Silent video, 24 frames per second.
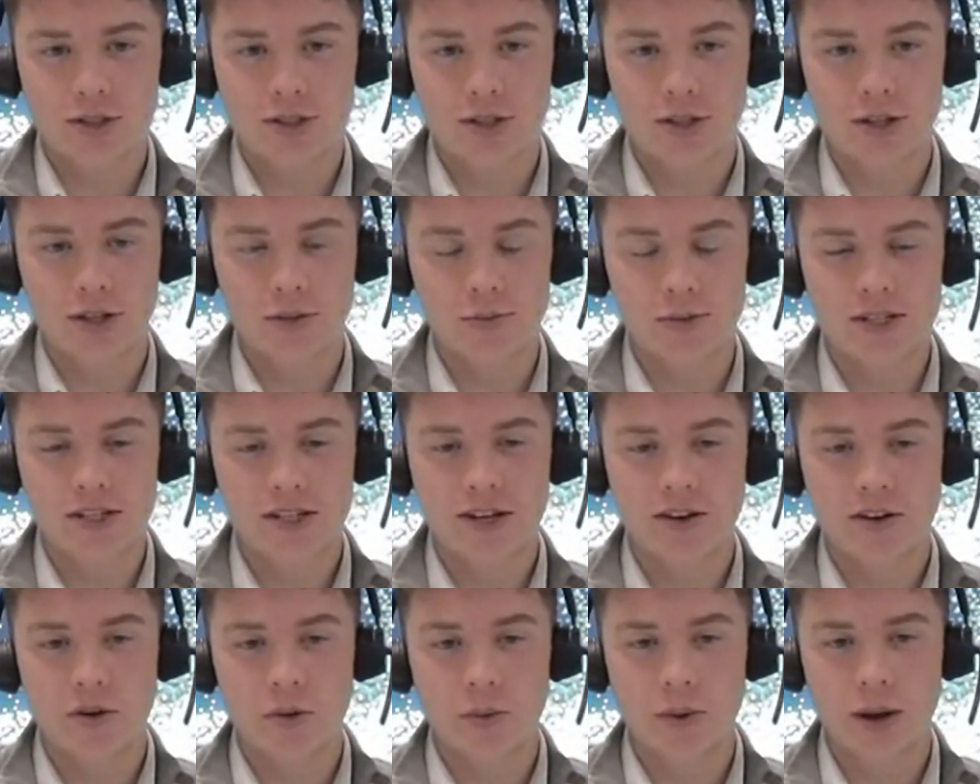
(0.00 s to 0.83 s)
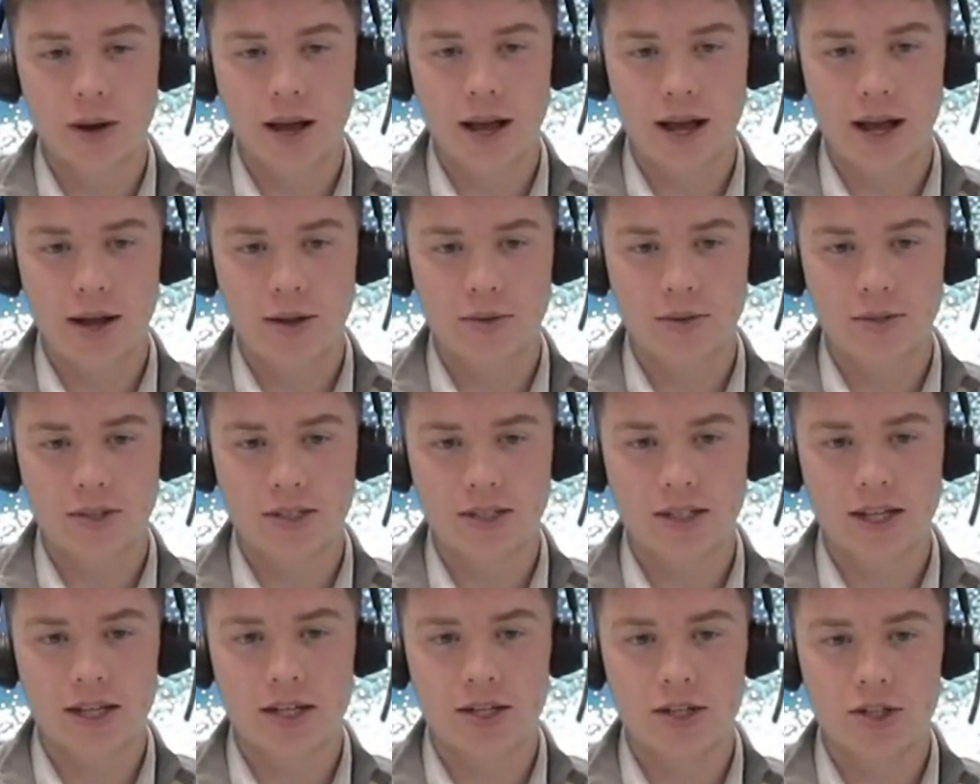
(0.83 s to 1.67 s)
to the material
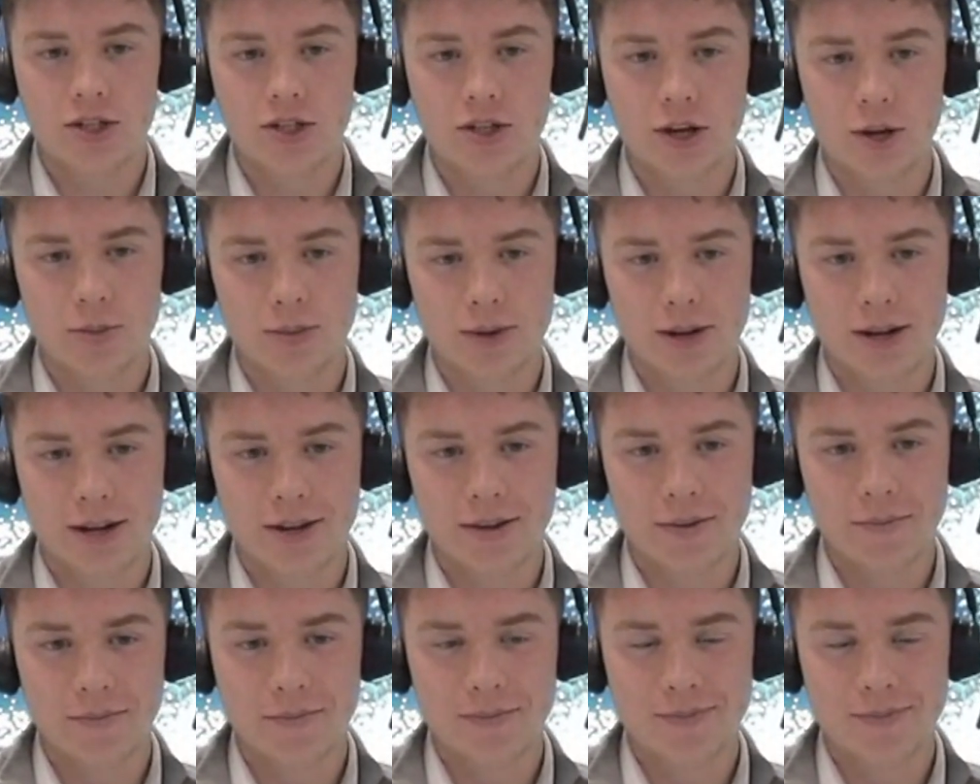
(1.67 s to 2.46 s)
warehouse in Germany.